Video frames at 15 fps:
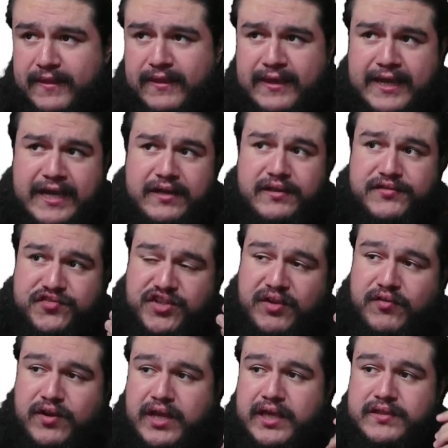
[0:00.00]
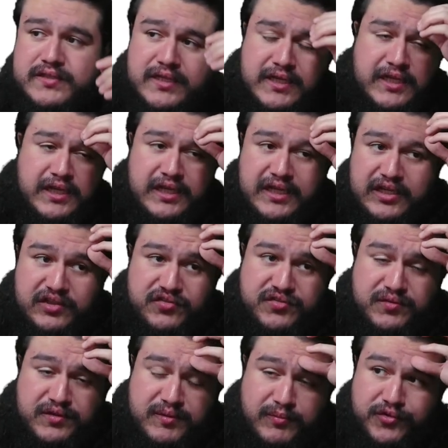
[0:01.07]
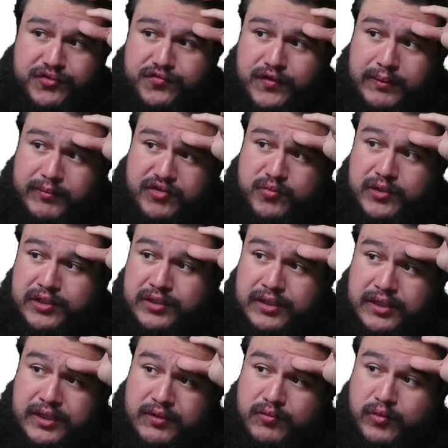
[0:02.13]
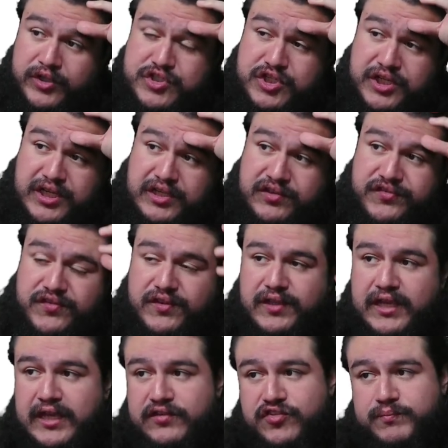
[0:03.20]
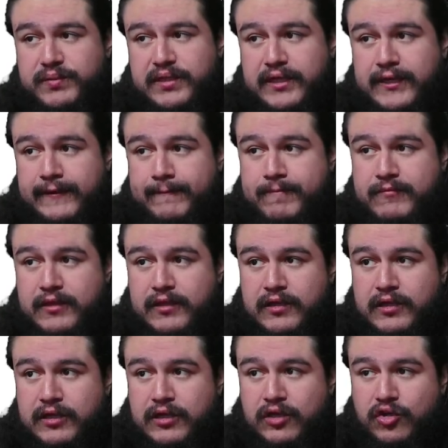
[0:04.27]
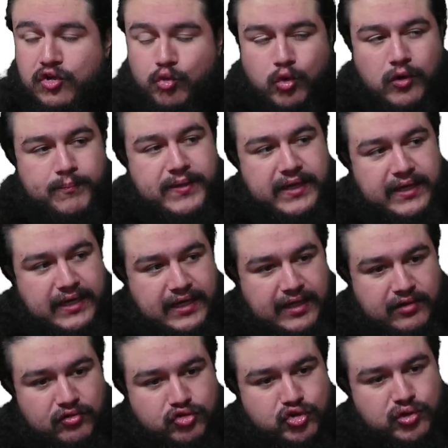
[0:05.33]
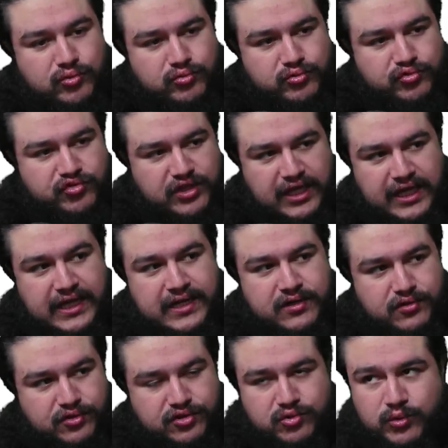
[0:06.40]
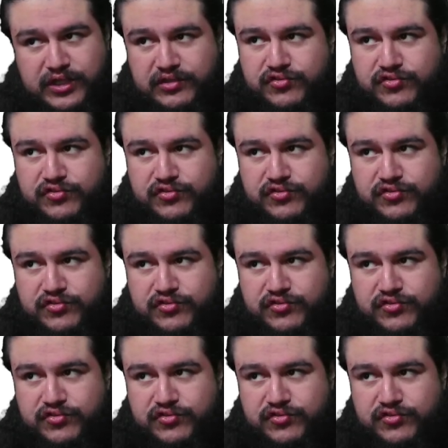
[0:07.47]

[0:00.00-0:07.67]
And 7/8 is the most famous one, which ends up being grouping in 2s and 3s.